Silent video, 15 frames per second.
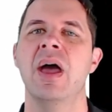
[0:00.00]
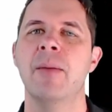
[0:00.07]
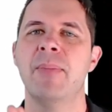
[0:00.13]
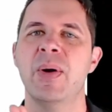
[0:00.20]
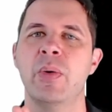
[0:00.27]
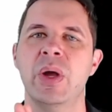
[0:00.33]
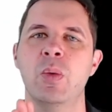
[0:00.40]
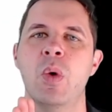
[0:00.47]

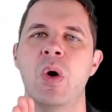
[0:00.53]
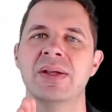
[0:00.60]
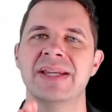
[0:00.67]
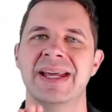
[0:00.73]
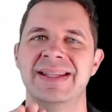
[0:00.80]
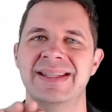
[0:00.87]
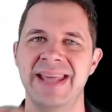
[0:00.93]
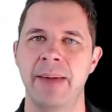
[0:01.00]
But we want
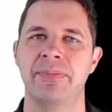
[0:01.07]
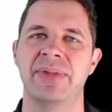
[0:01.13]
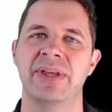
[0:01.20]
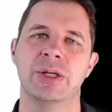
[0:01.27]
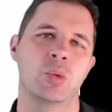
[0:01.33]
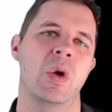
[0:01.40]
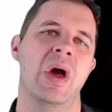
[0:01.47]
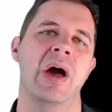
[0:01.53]
a depth
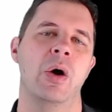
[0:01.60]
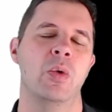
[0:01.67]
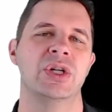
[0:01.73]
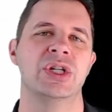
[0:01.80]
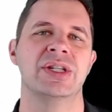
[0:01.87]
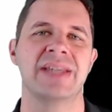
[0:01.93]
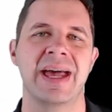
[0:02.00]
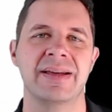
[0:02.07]
as well, which
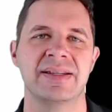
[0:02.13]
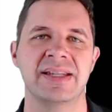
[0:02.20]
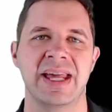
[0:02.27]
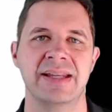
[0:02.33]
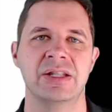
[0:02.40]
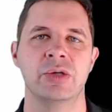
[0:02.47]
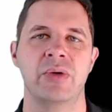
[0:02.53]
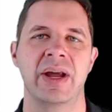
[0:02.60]
is our Z
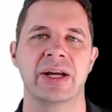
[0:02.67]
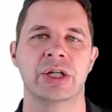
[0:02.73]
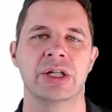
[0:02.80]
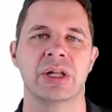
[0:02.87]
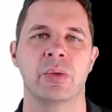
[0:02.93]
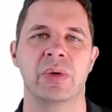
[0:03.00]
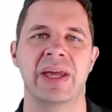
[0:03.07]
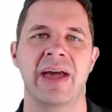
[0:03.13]
direction
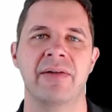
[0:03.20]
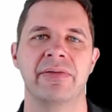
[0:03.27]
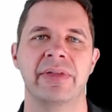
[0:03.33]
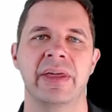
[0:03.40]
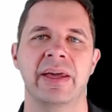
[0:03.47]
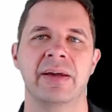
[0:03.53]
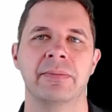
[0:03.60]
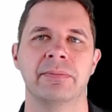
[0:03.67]
that we have
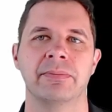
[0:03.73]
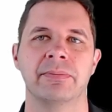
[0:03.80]
there.